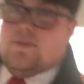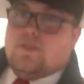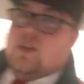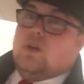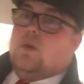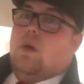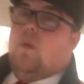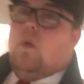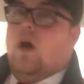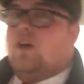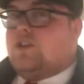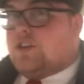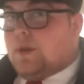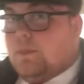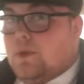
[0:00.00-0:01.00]
If you
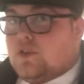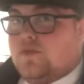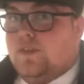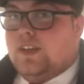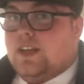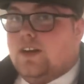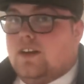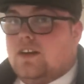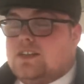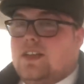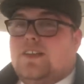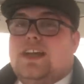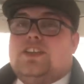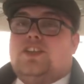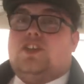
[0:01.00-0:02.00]
watch bus
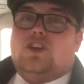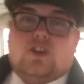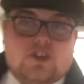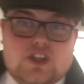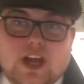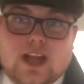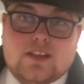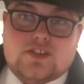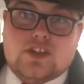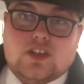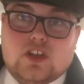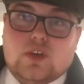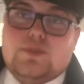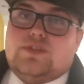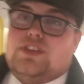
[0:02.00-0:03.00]
videos, there's a good chance
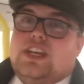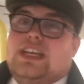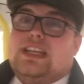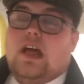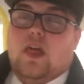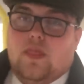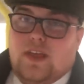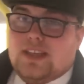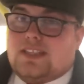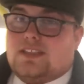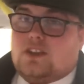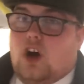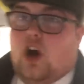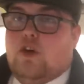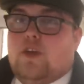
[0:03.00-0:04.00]
you've seen this
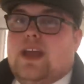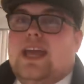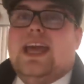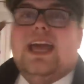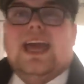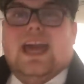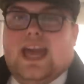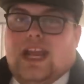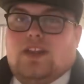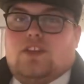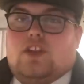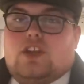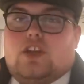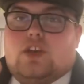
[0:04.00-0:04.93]
story in the